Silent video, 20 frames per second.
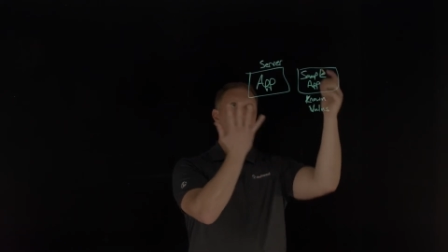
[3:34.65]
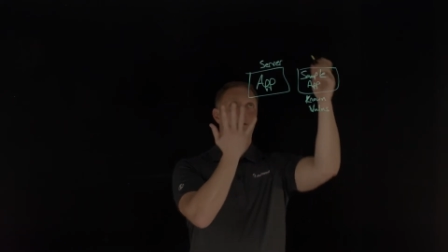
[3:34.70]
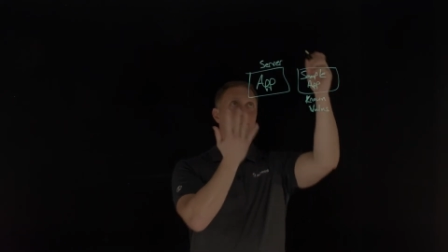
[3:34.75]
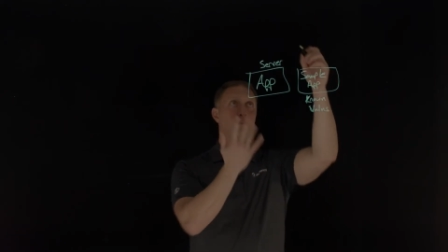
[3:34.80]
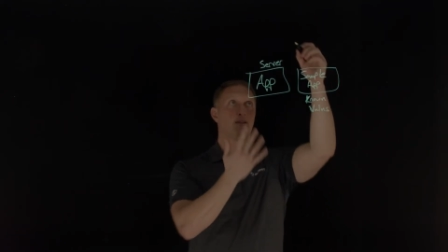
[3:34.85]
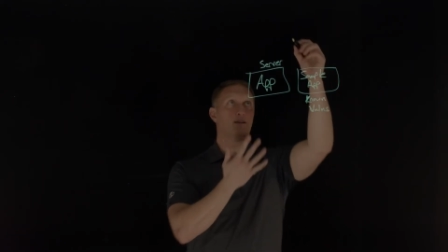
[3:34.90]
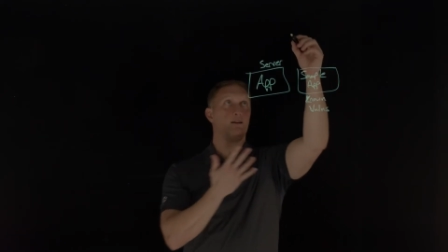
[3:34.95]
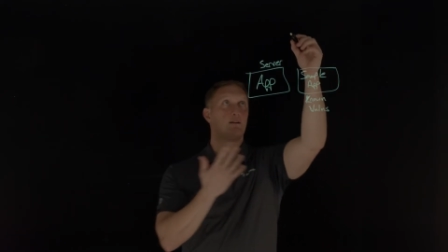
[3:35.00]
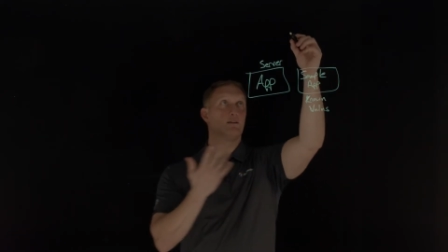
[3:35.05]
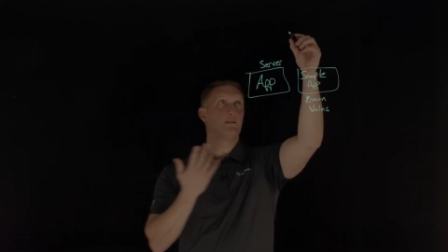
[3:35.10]
Well,
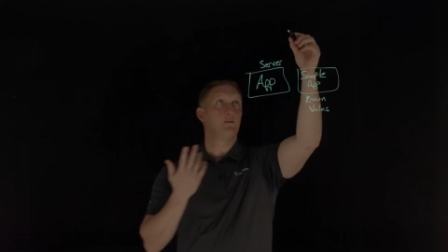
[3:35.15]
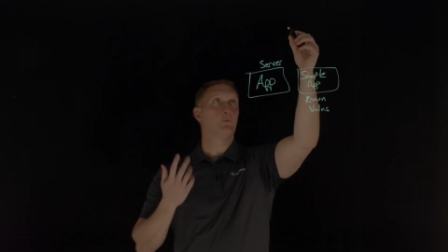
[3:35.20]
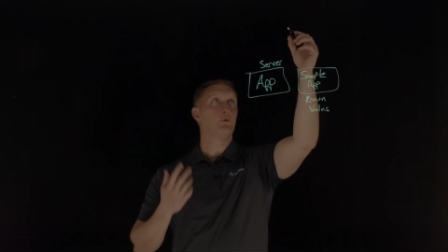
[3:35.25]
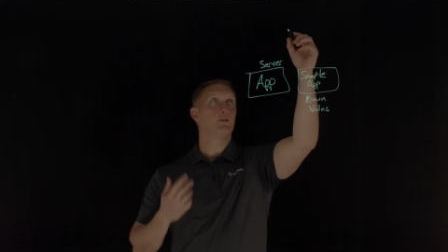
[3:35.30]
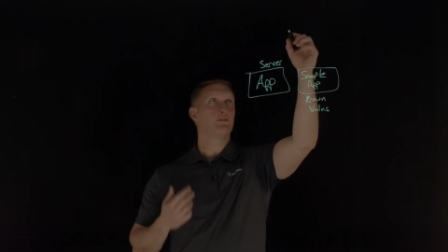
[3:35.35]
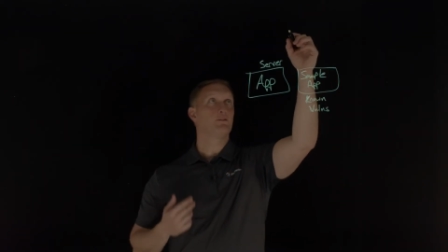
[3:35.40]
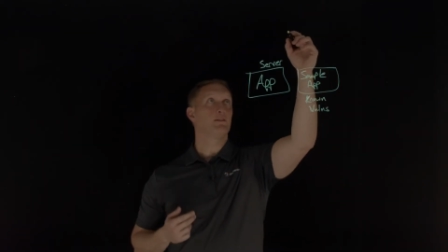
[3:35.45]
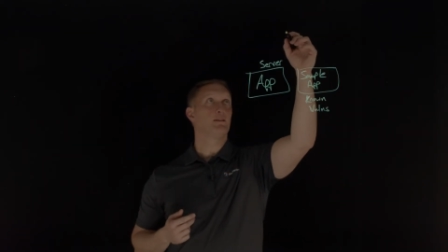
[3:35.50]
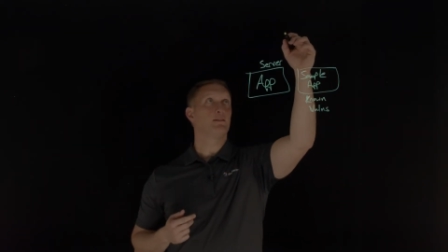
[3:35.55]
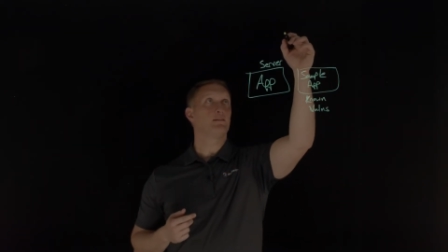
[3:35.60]
then
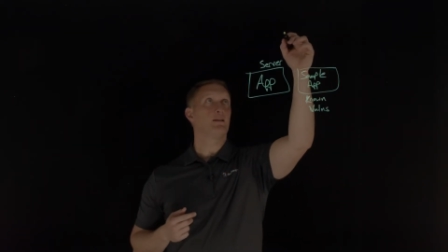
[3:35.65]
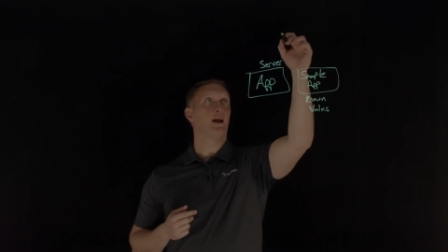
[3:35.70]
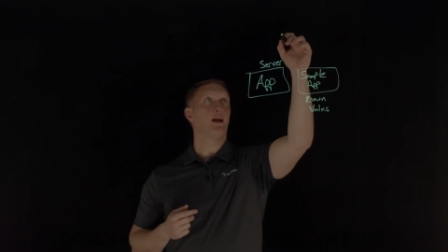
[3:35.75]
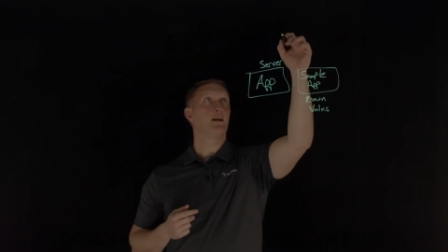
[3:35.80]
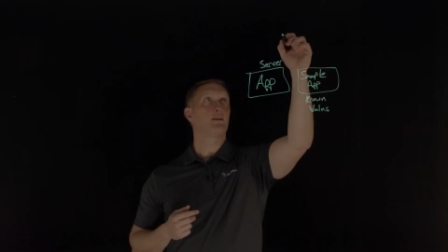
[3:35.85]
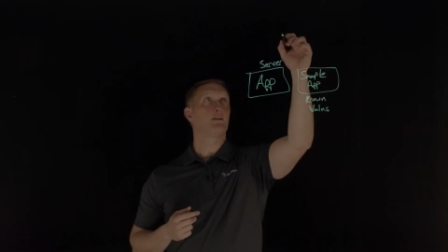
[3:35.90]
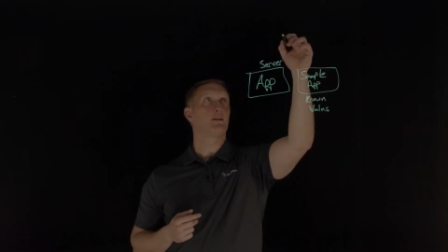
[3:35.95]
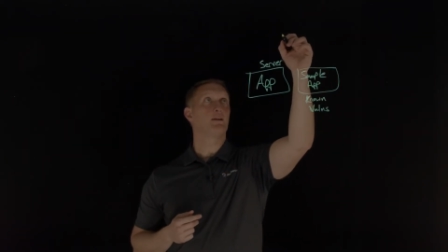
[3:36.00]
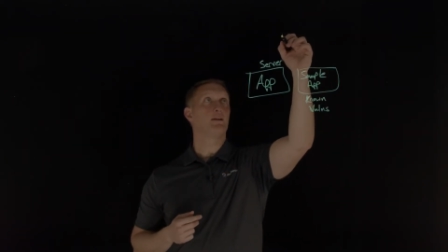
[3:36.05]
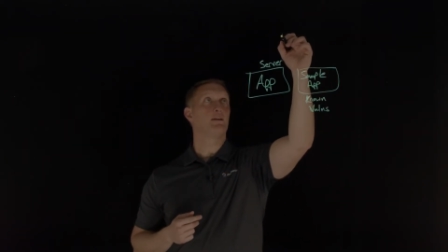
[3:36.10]
what's an
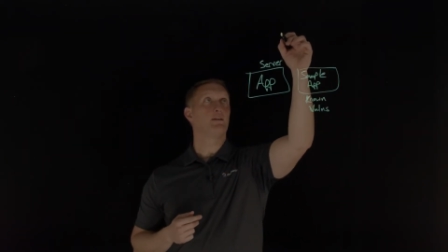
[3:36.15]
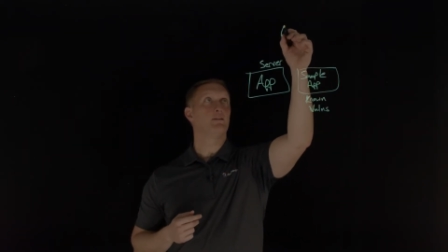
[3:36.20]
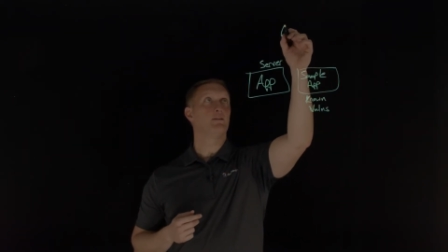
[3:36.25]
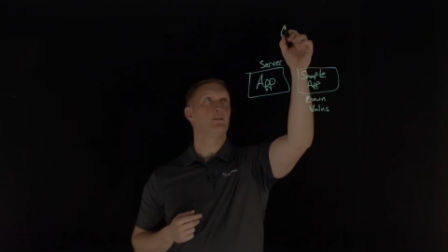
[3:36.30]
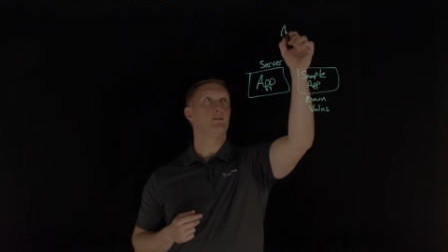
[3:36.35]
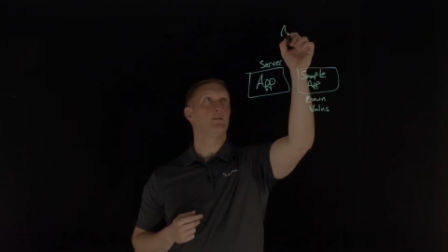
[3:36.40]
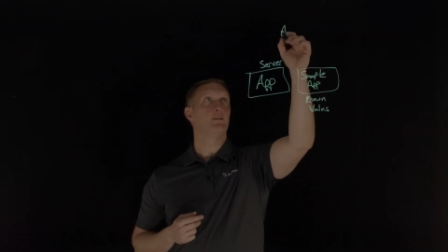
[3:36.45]
attacker going to do?